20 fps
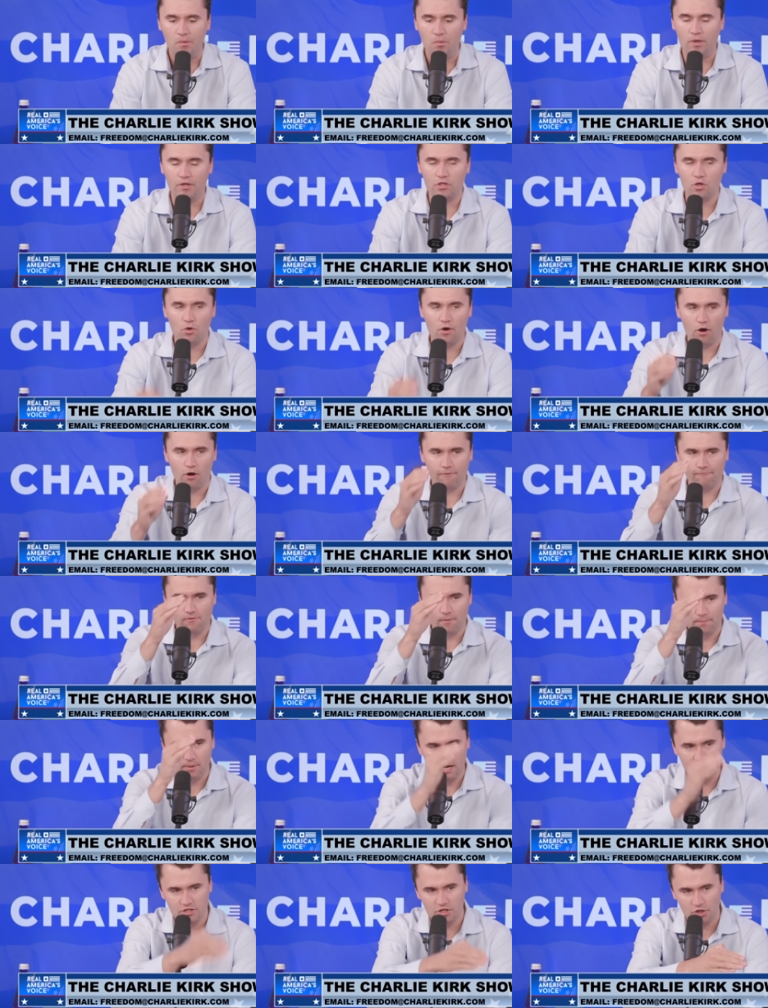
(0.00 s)
What you heard
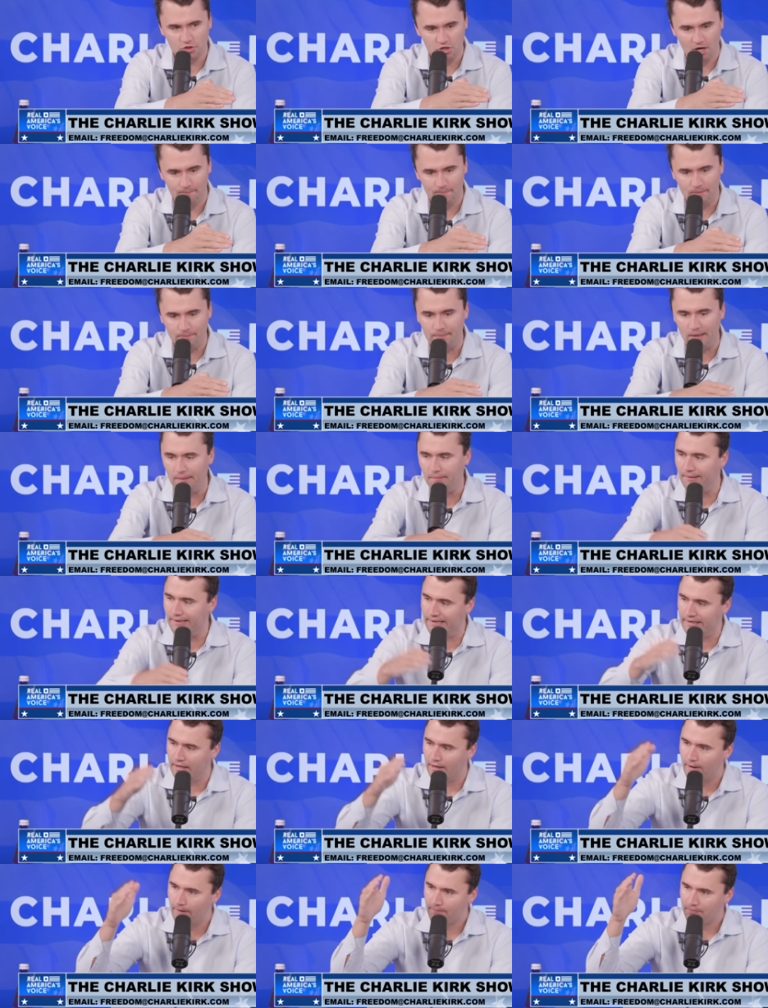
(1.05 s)
from President Trump in
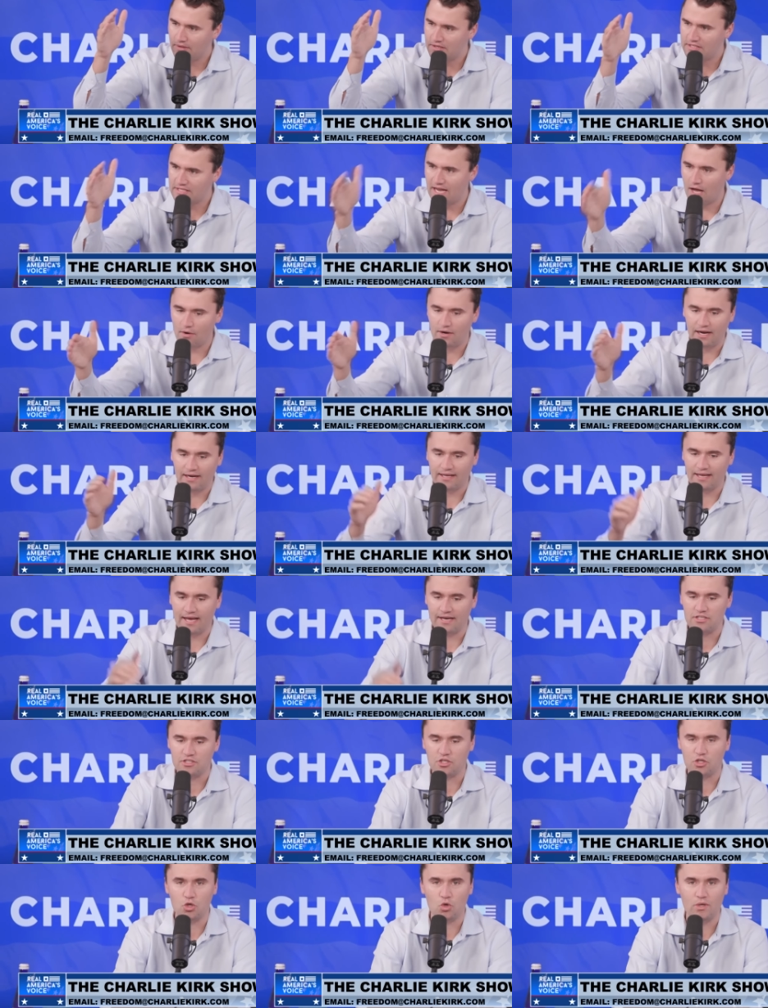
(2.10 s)
public is now getting
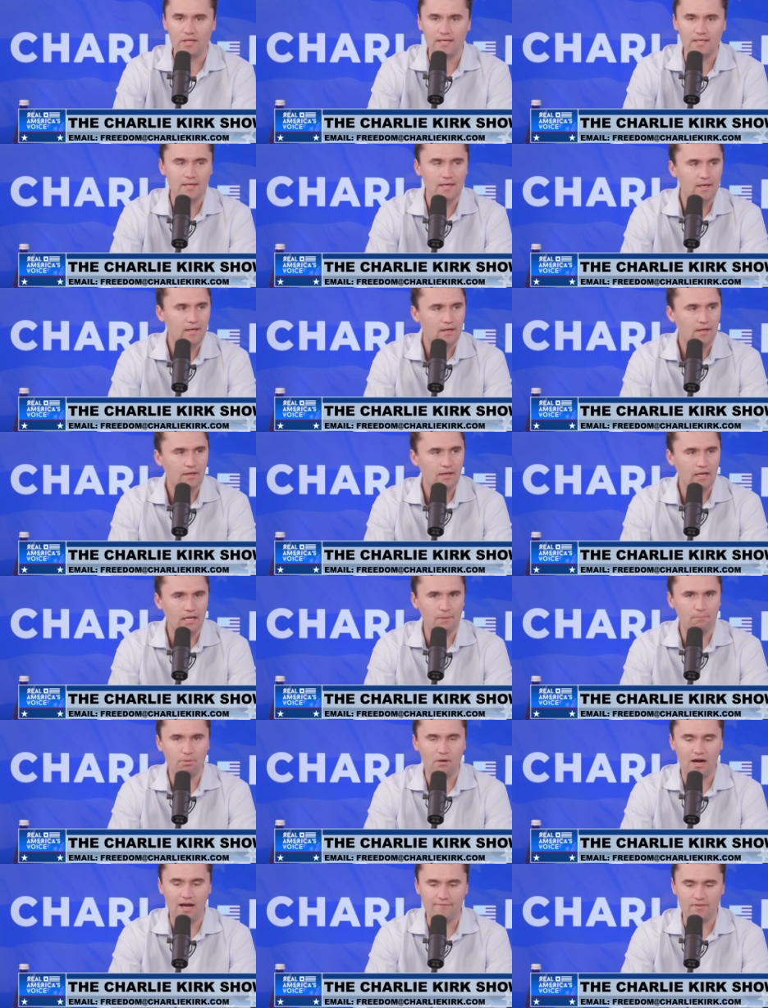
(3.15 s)
executed
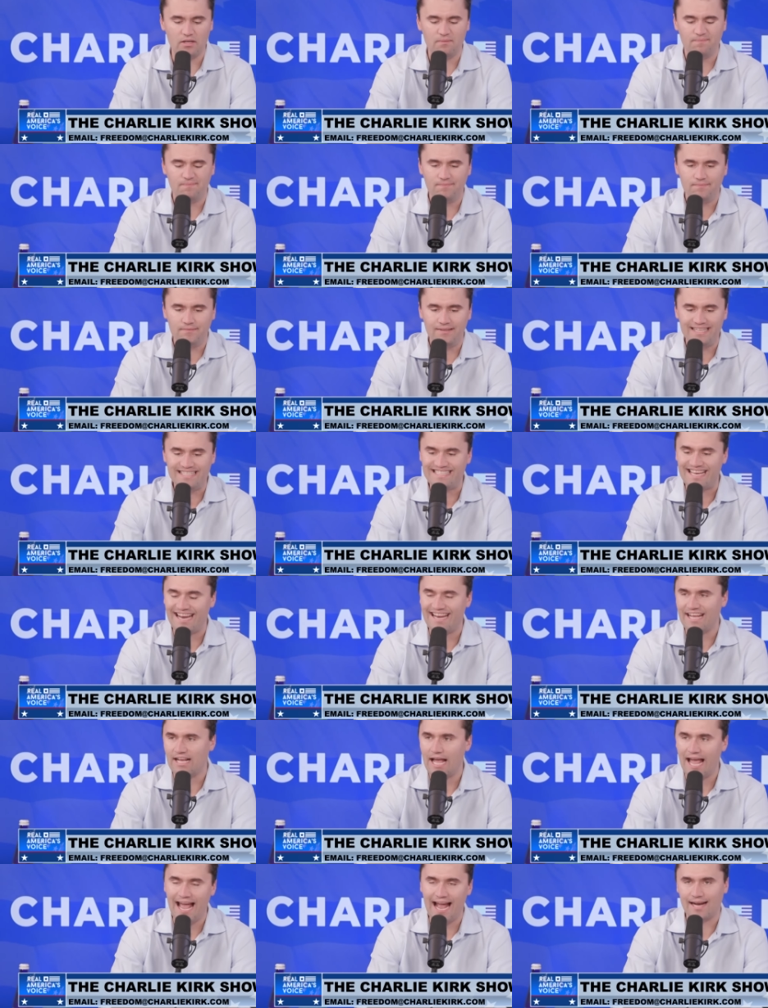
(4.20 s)
in private, it's
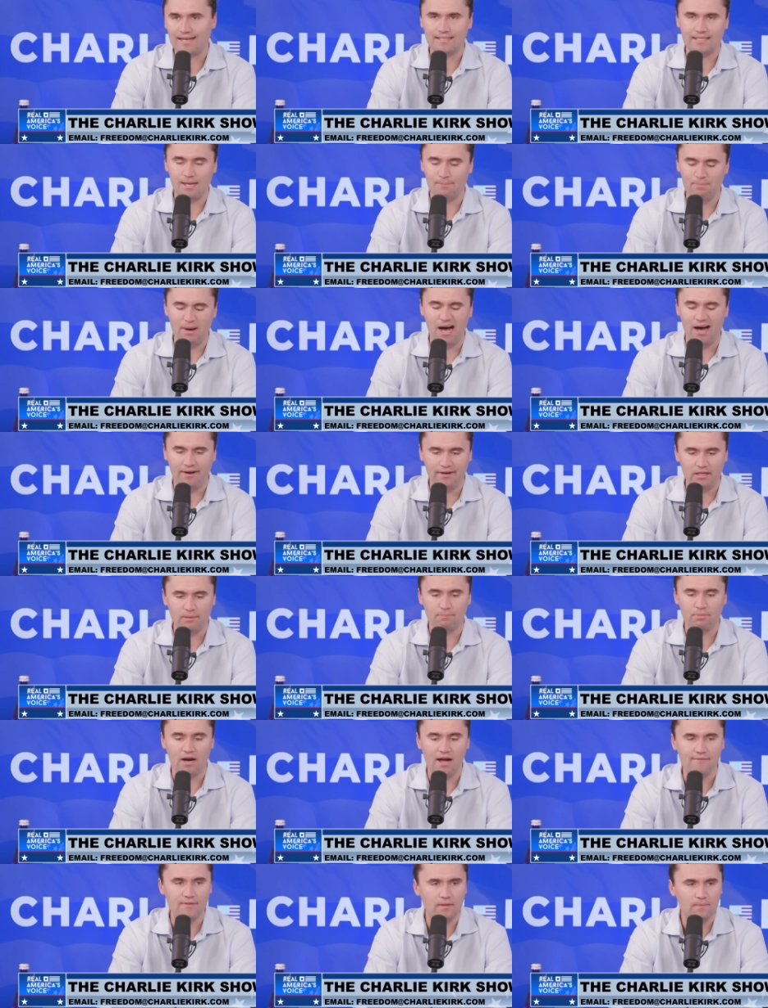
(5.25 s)
getting acted upon
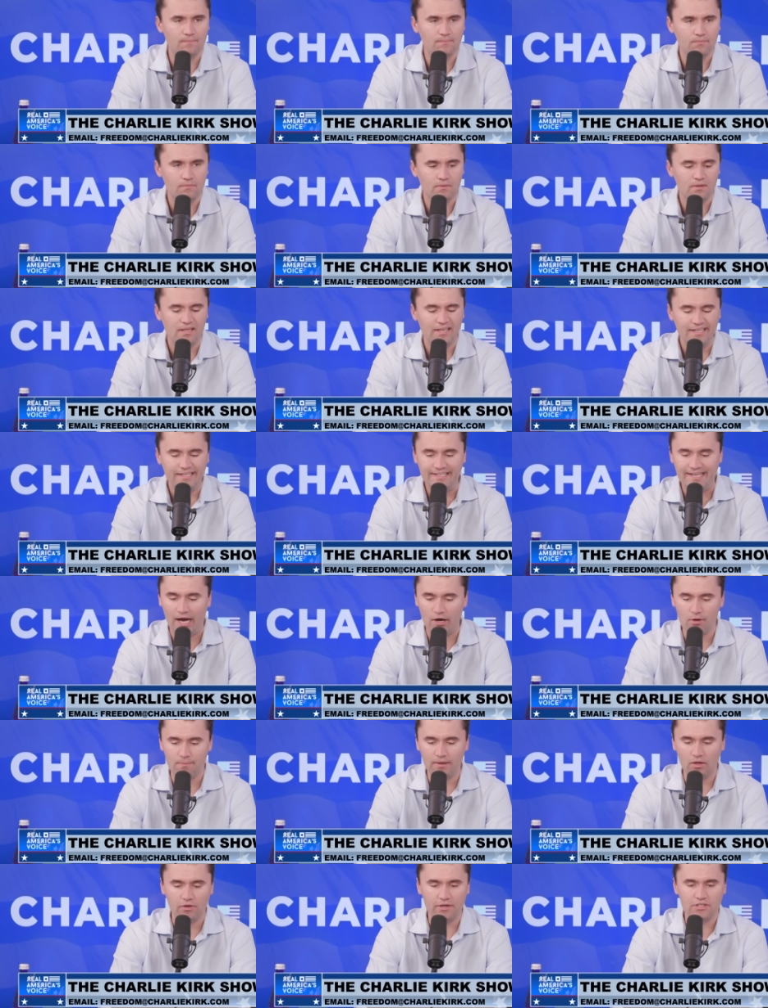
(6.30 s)
in private.
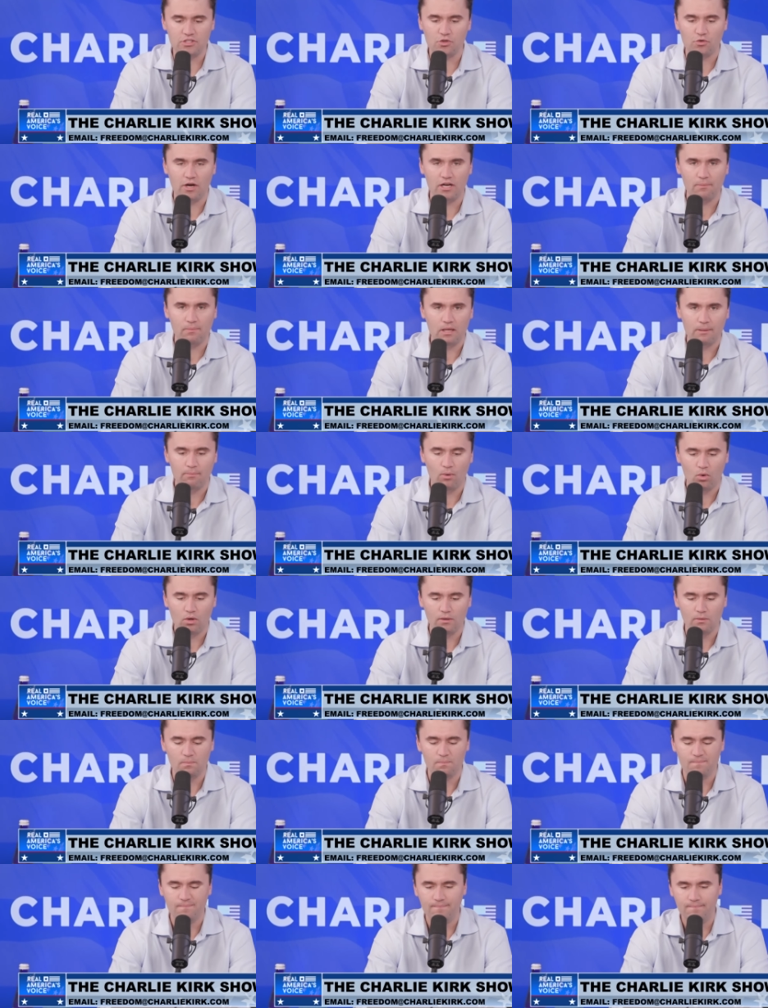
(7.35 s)
Accountability is incredibly
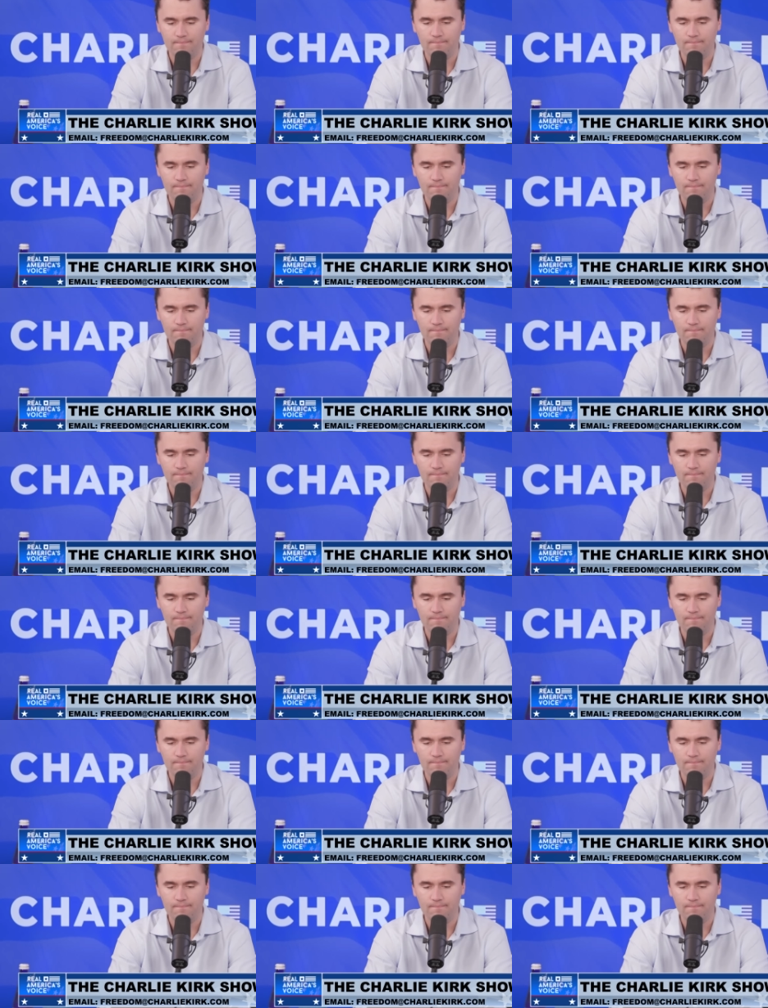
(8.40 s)
important.